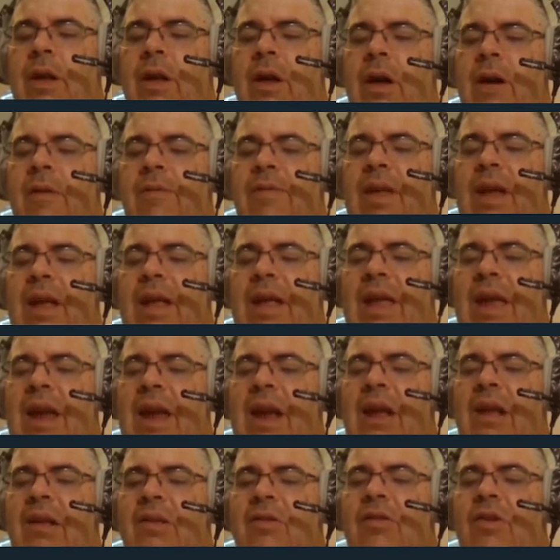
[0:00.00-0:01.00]
of the
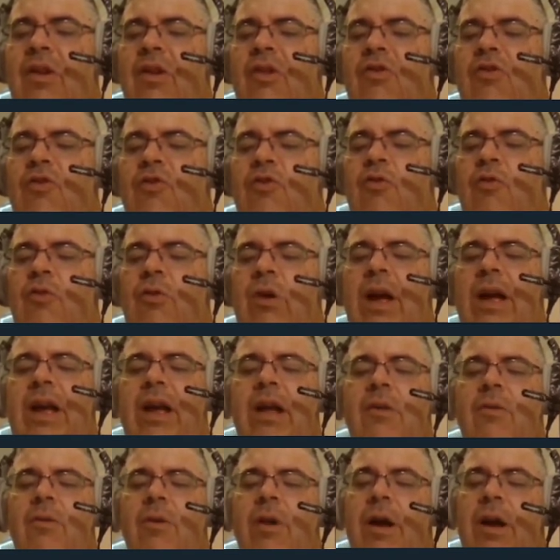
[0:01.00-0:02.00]
king's
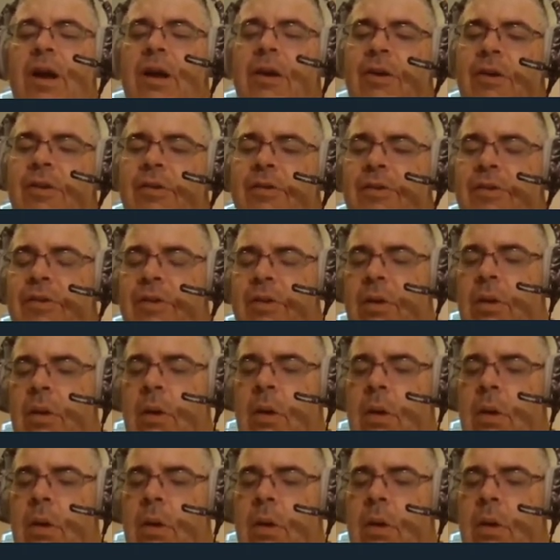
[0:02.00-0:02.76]
dragon riders?